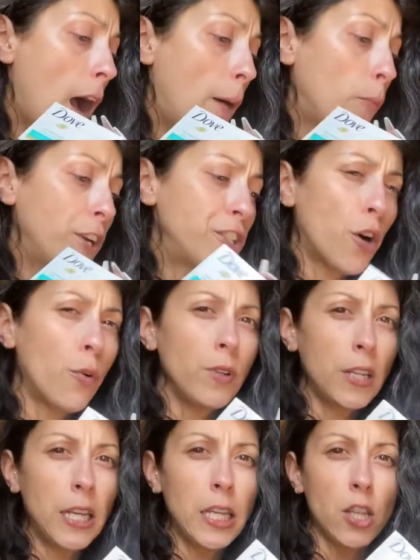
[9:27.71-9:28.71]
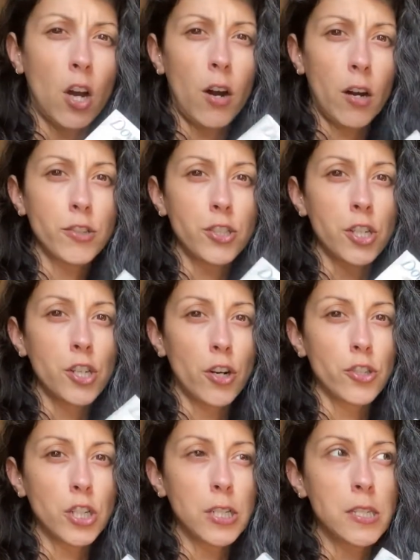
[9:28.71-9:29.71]
We don't need the harsh
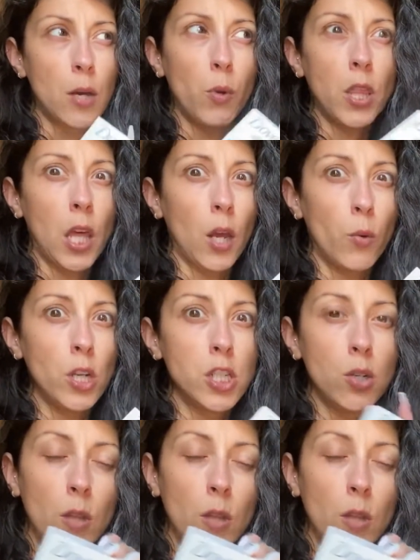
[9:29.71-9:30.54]
detergents that we think we do.